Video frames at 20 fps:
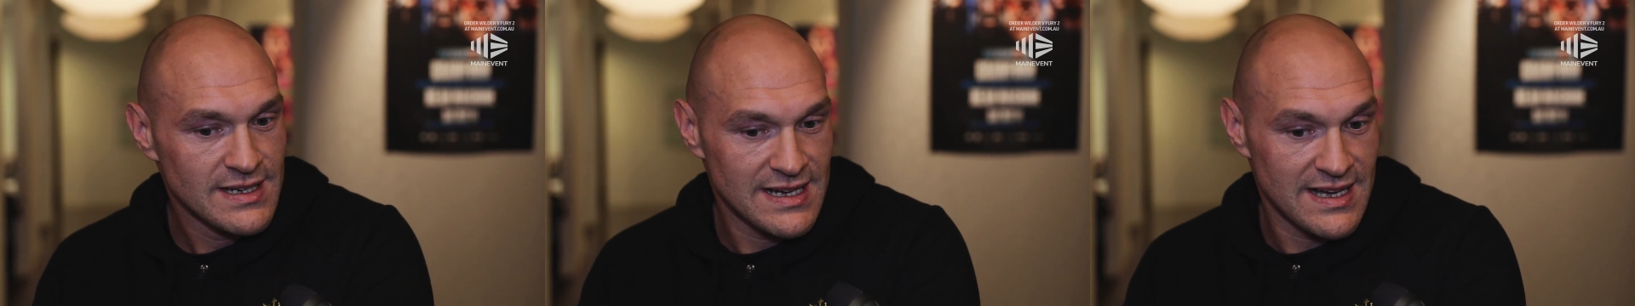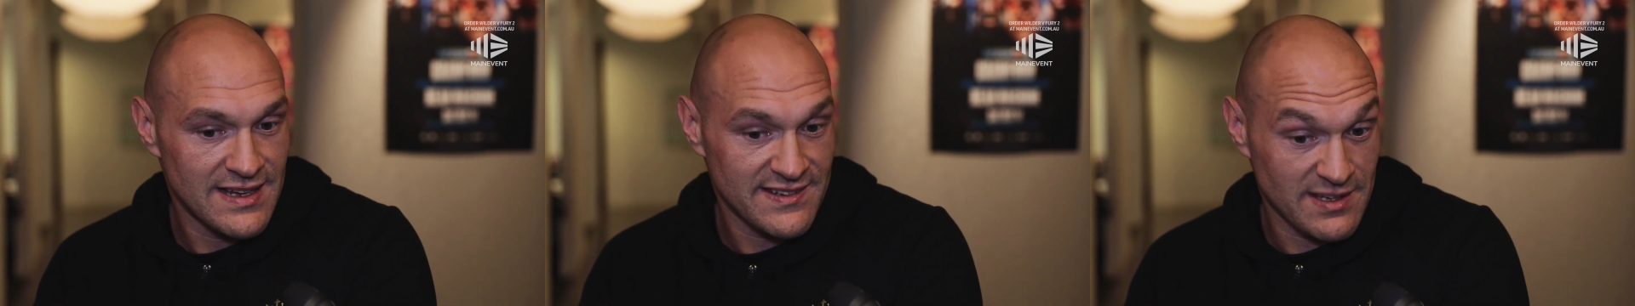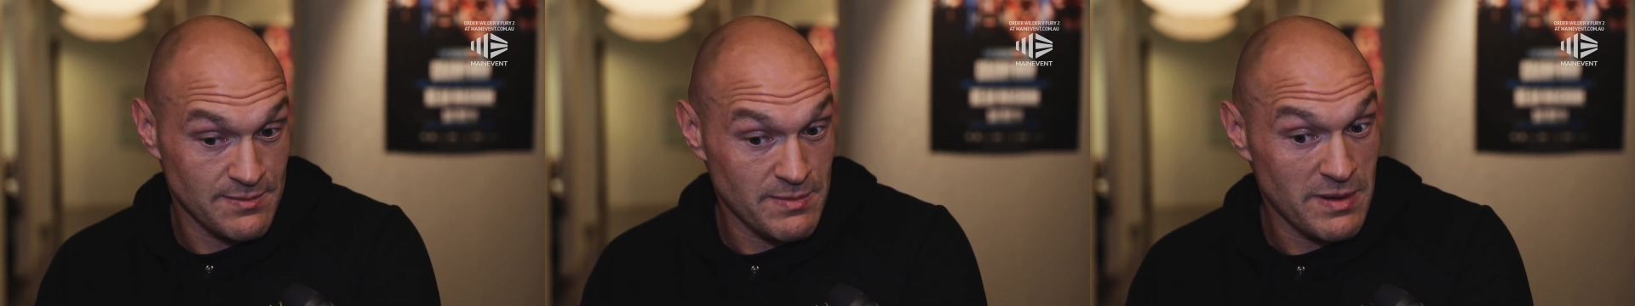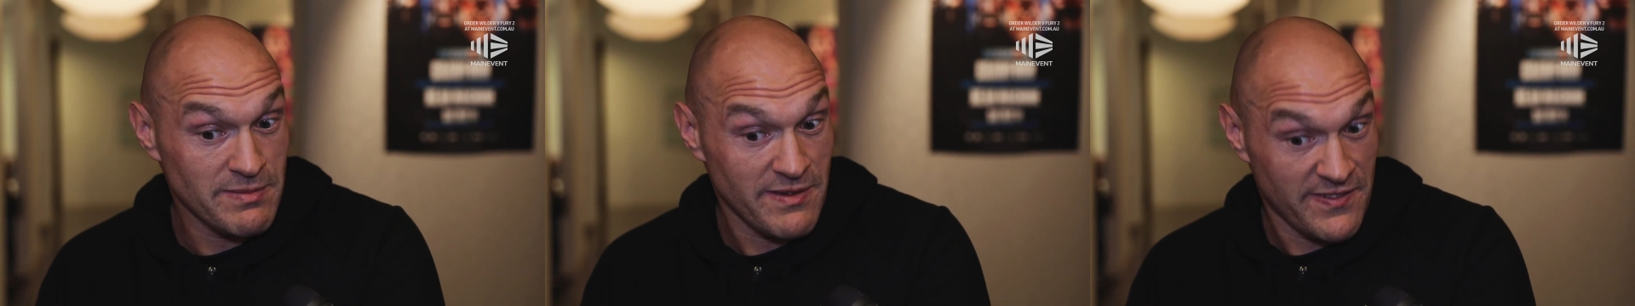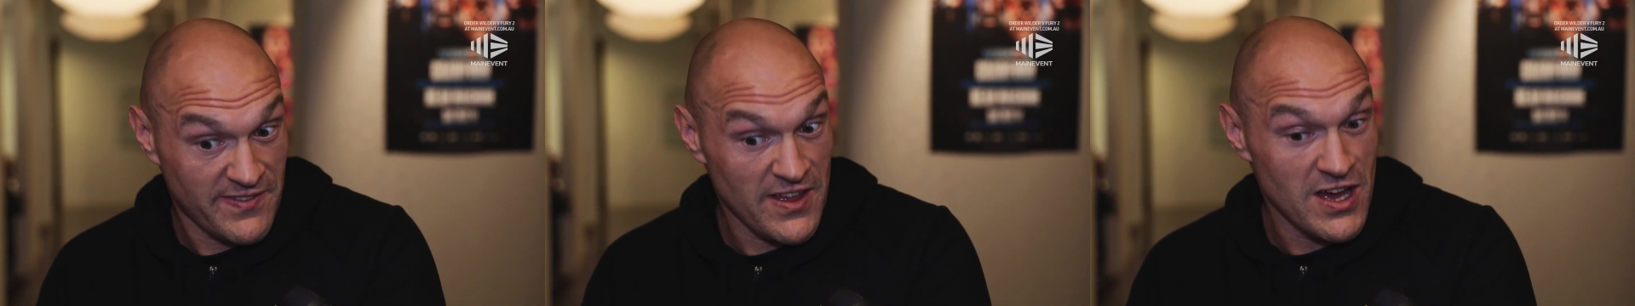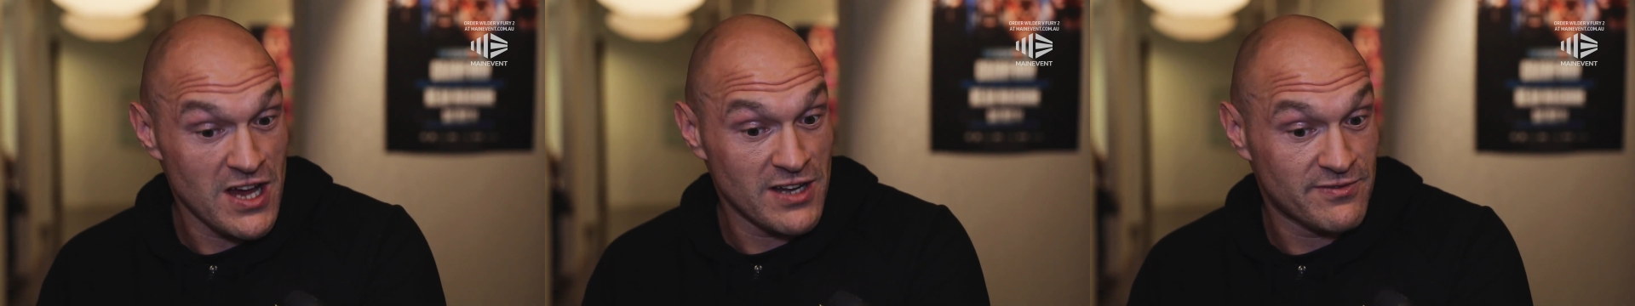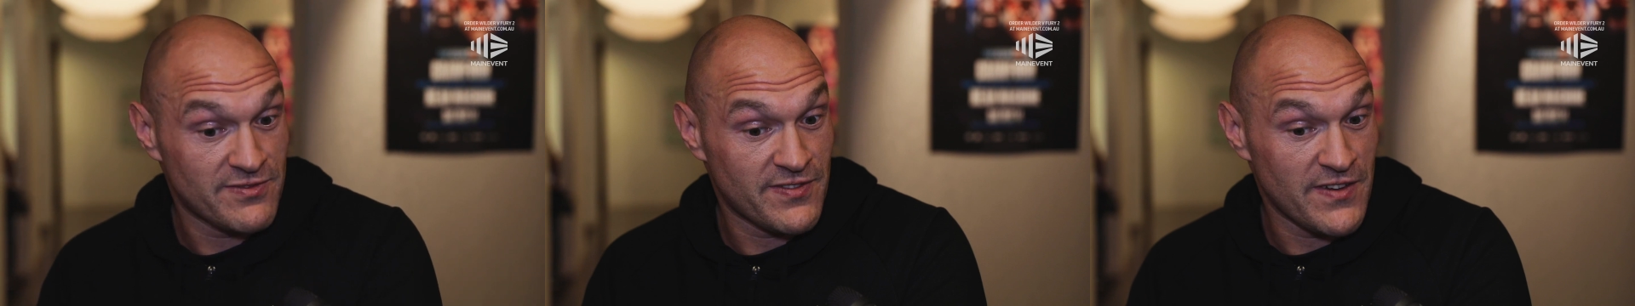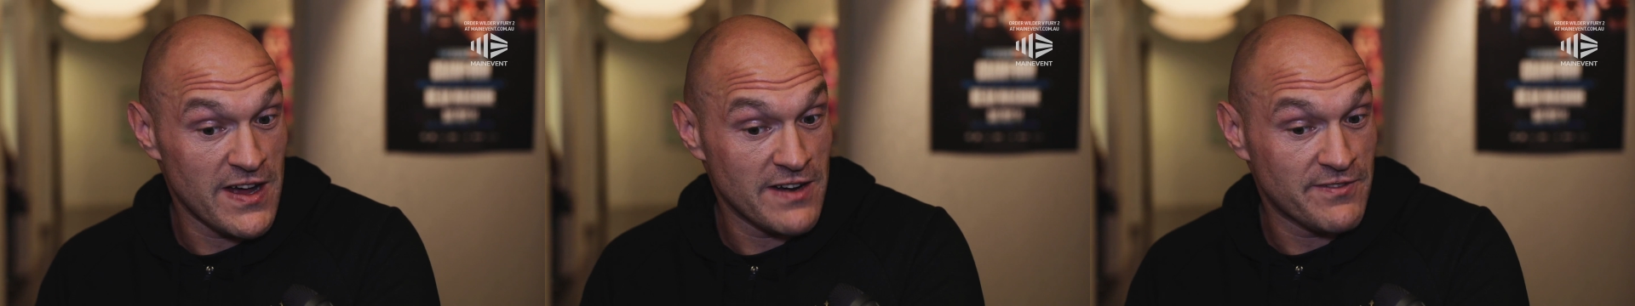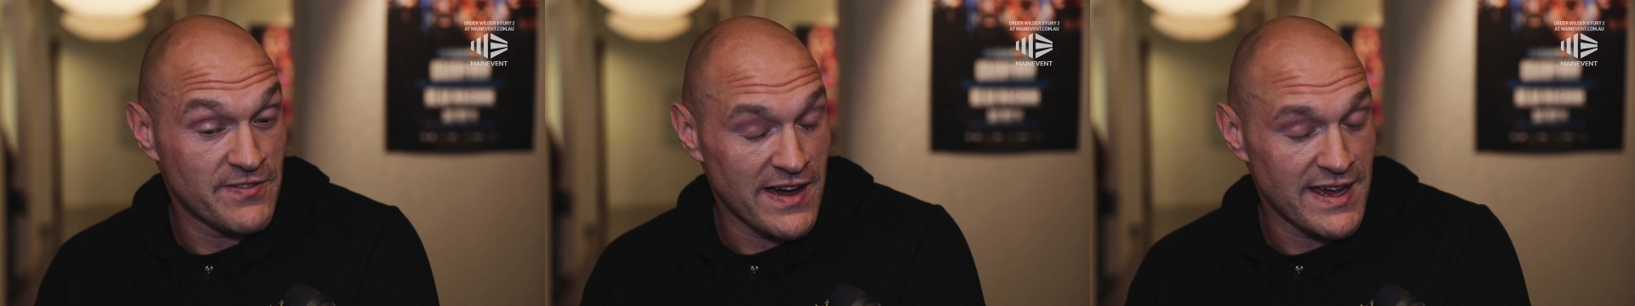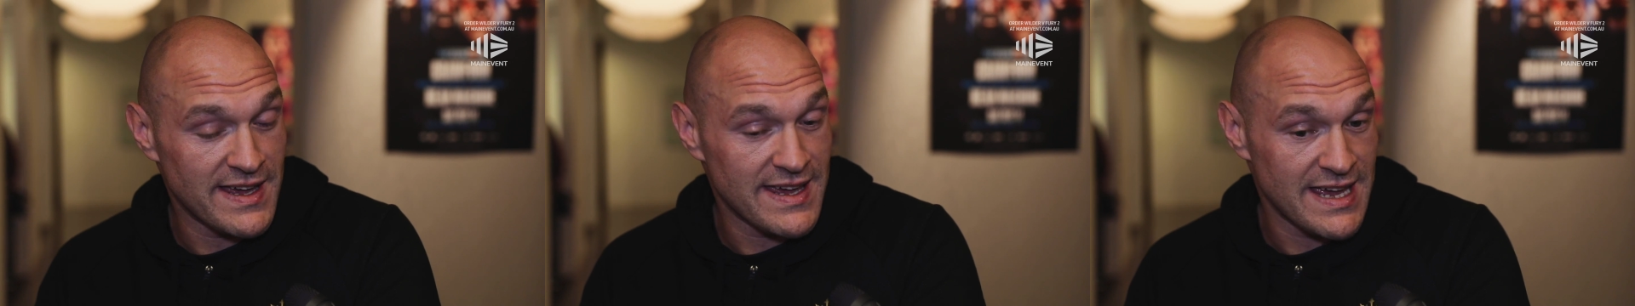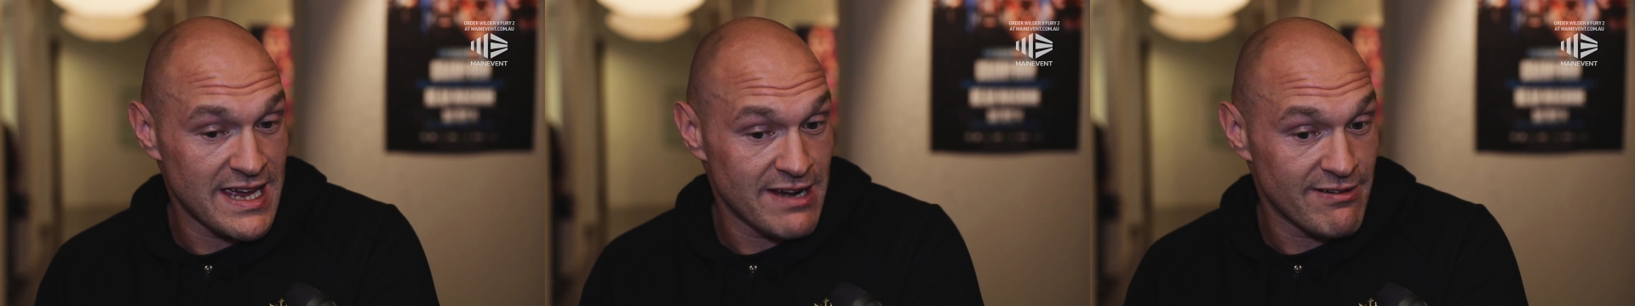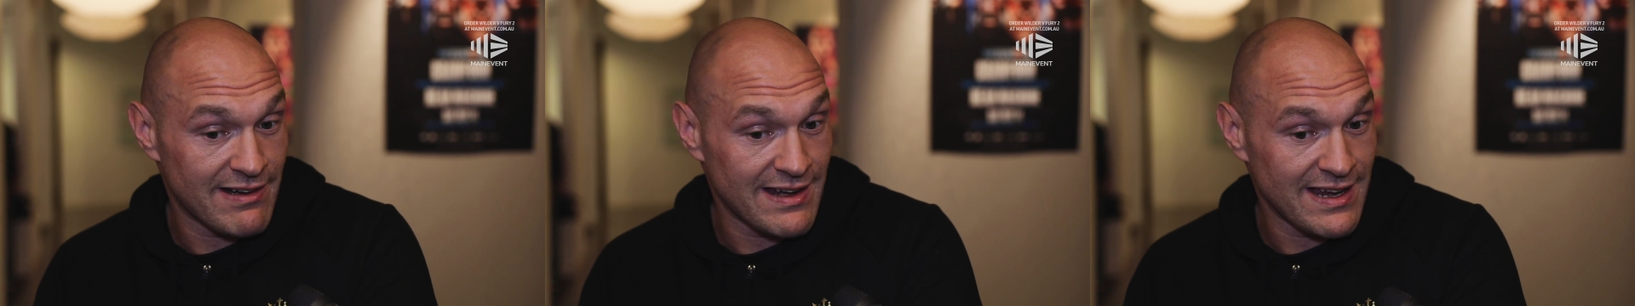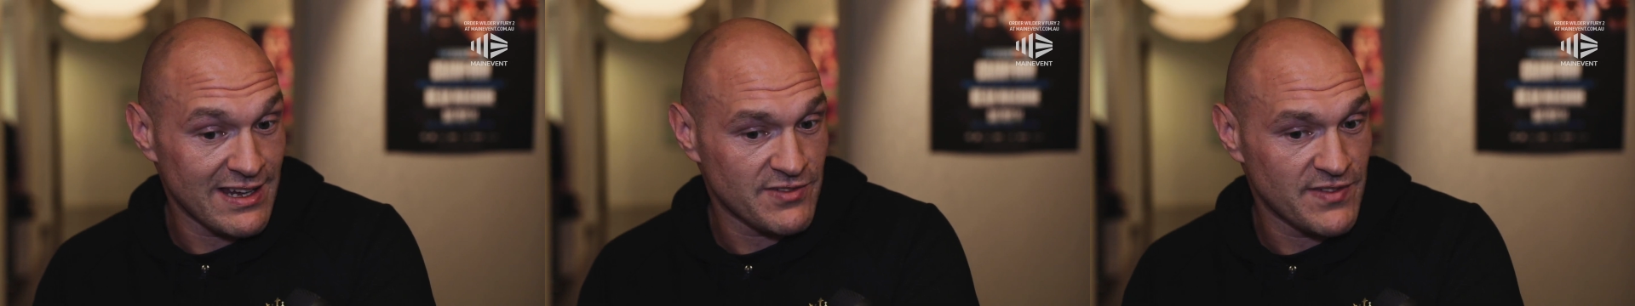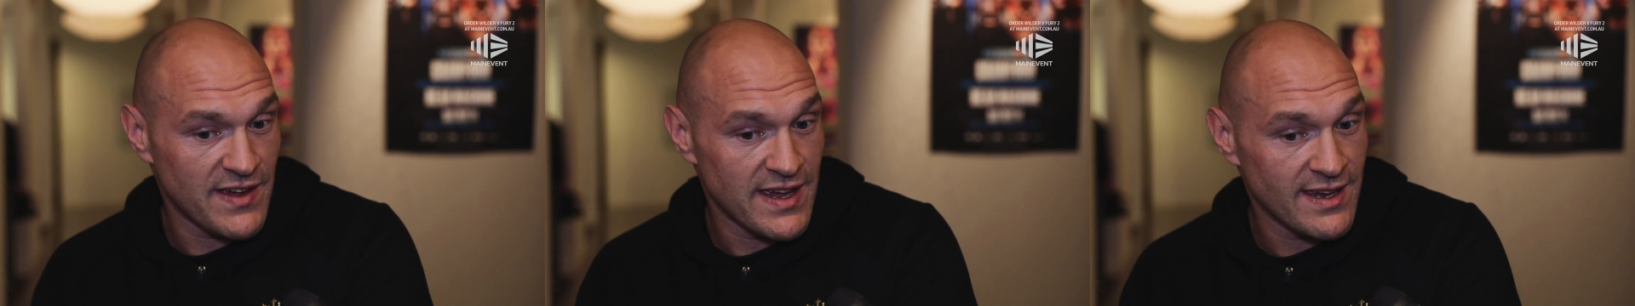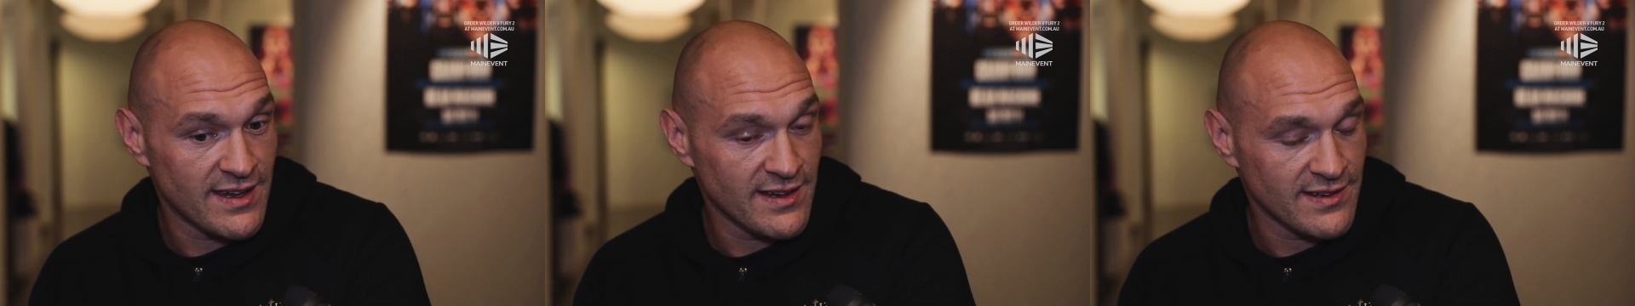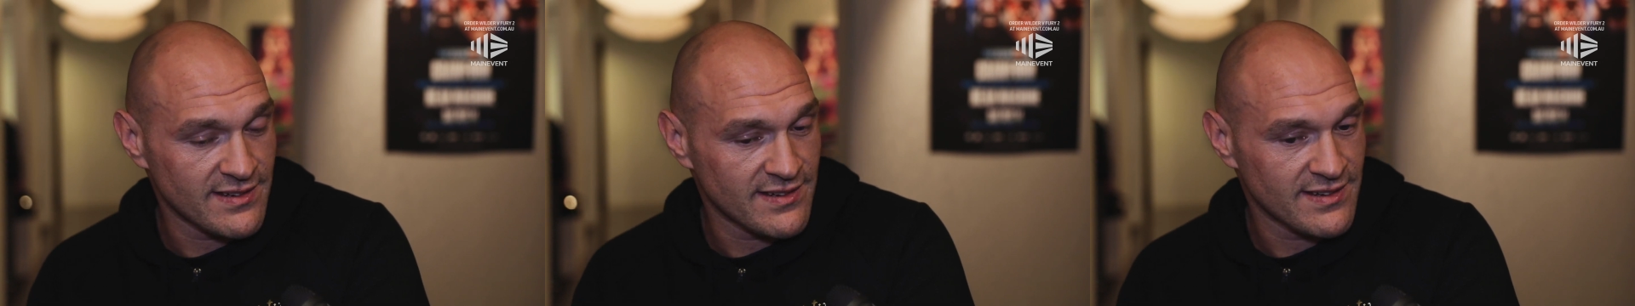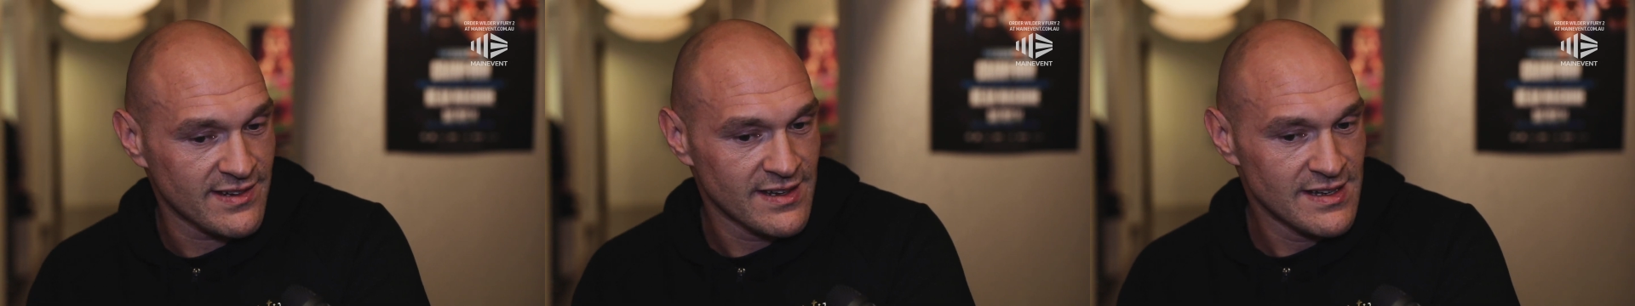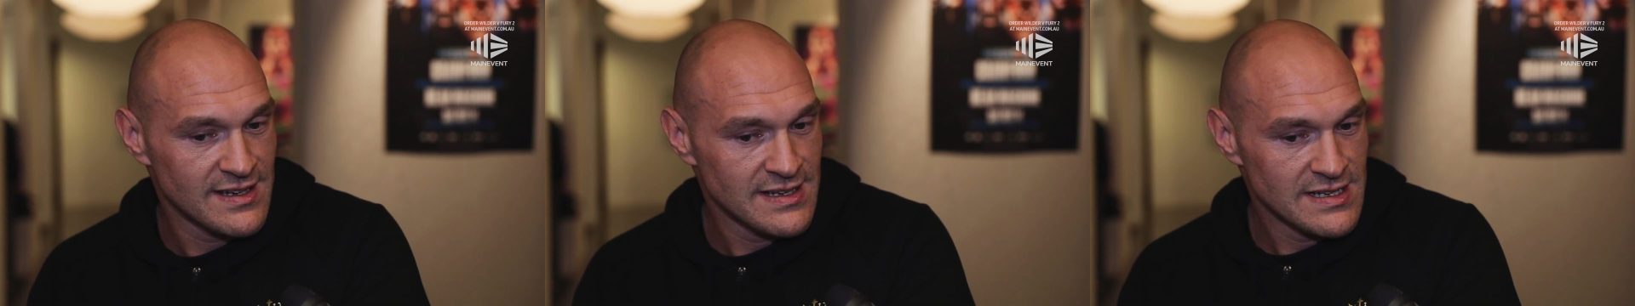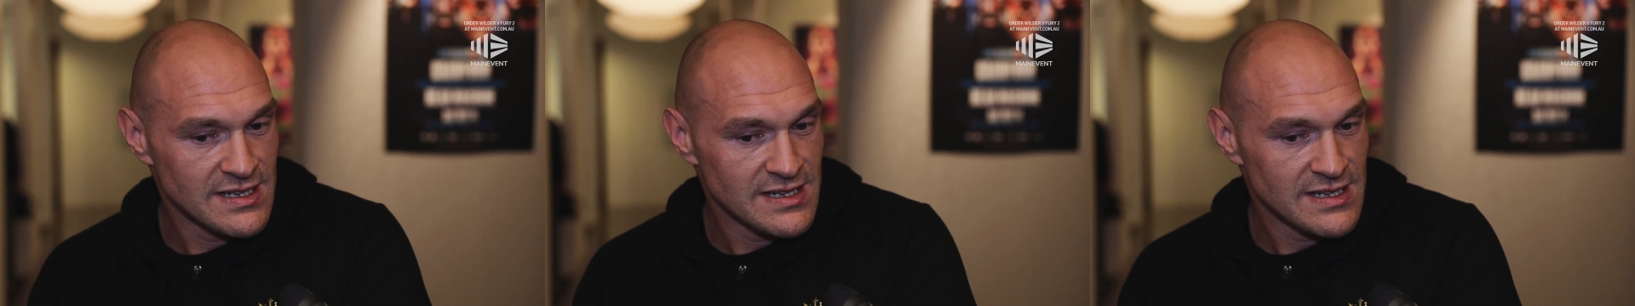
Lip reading: So it'll be my third fight here in Las Vegas.